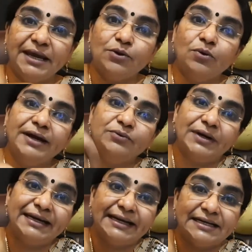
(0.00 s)
may go in
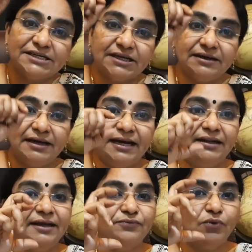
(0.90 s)
one direction,
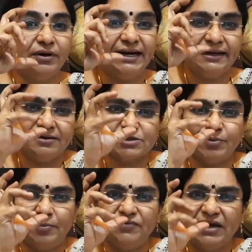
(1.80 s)
and the letters
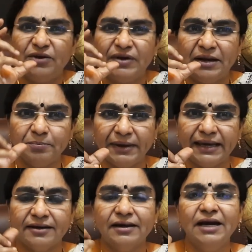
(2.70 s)
may be very very
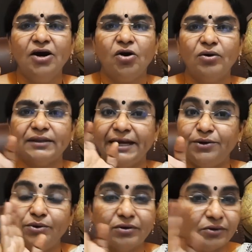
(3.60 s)
big, or they
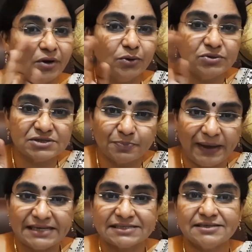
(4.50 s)
do not know how to
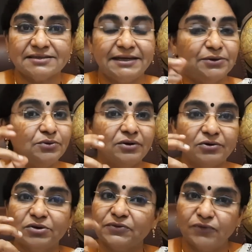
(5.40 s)
space it, they do not
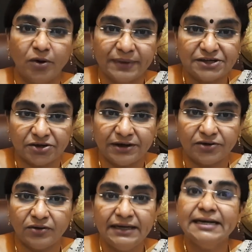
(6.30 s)
know the formation at
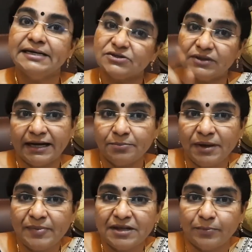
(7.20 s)
all. So that
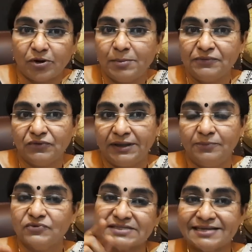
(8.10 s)
may be the problem for
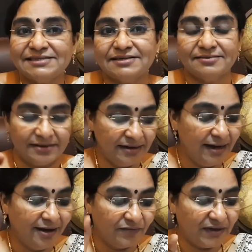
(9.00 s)
them. For such children,
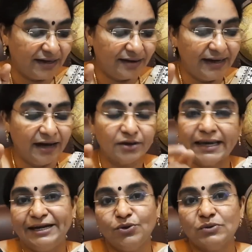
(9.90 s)
we really
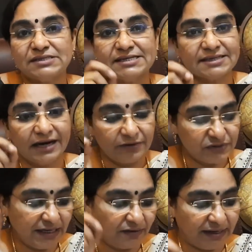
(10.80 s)
can use this graph
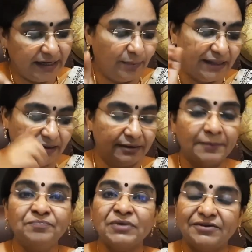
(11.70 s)
sheet writing method,
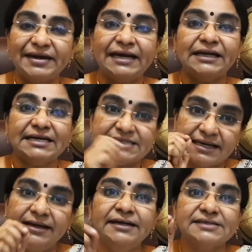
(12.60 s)
where a
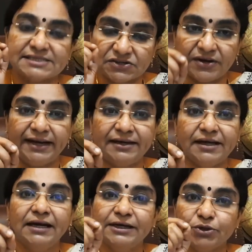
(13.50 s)
child is trained
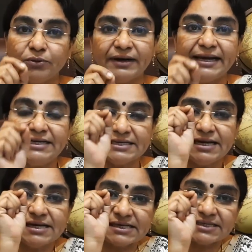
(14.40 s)
to
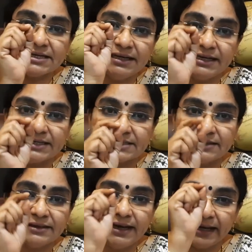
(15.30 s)
write a single
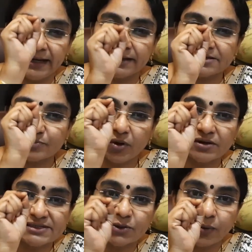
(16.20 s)
letter in the
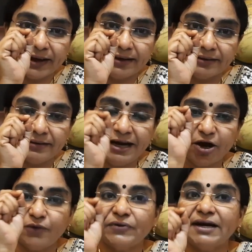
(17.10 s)
small square
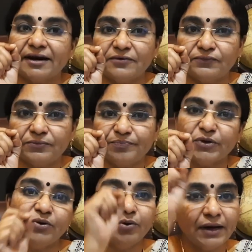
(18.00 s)
of a graph,
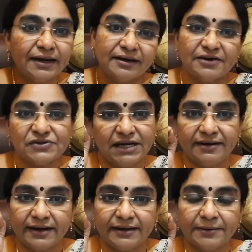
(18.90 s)
you know, a graph
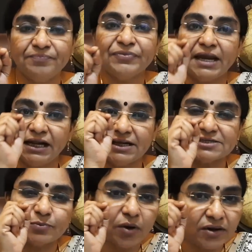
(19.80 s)
sheet, right? In
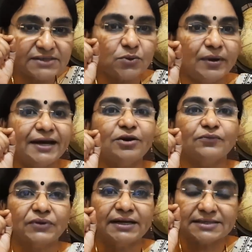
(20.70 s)
that small square
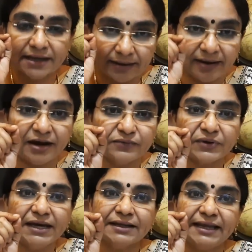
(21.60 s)
of that
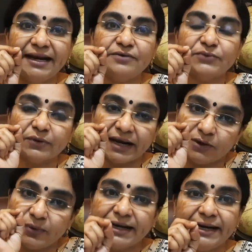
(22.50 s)
graph, they'll have to
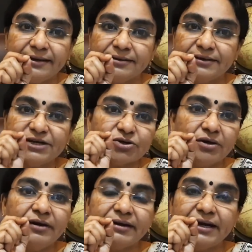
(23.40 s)
write one letter. They should not